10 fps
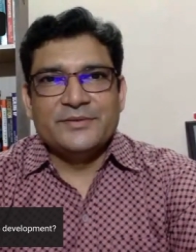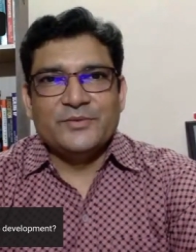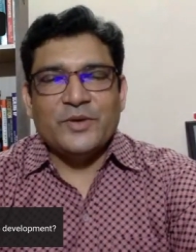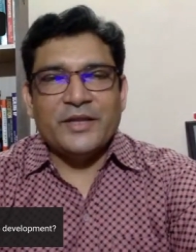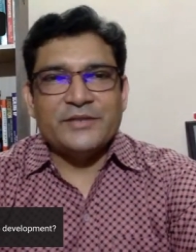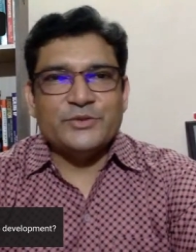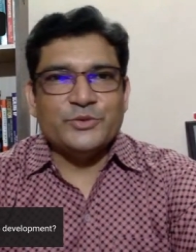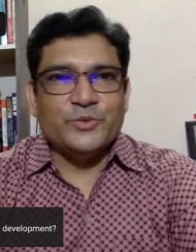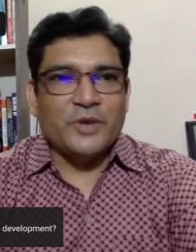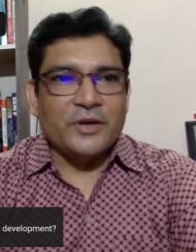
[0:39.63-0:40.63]
What else do
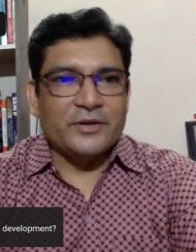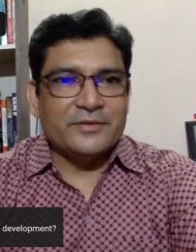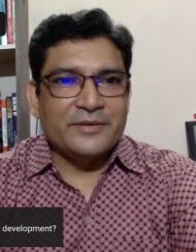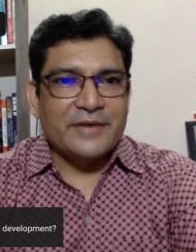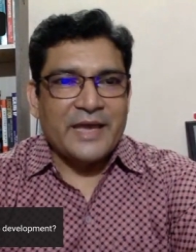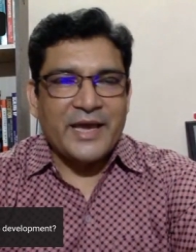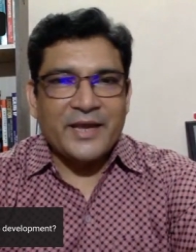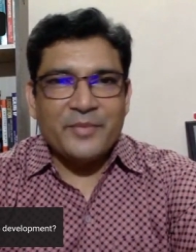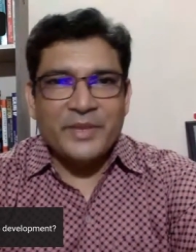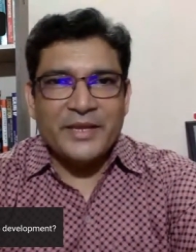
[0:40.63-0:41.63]
you want?
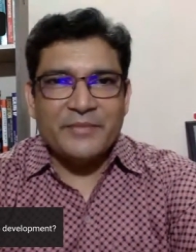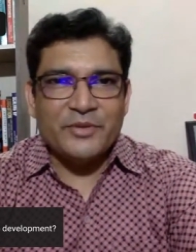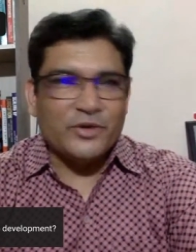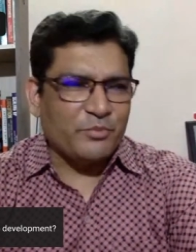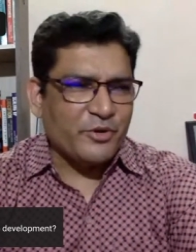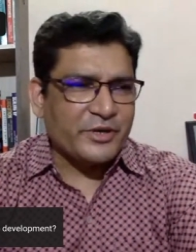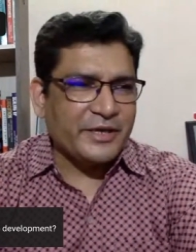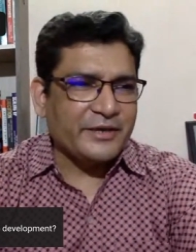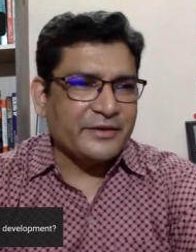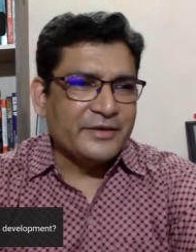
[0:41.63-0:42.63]
Airbnb, you
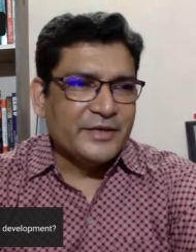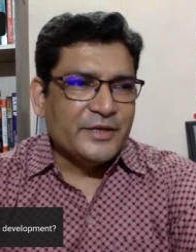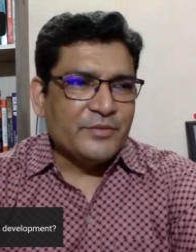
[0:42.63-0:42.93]
are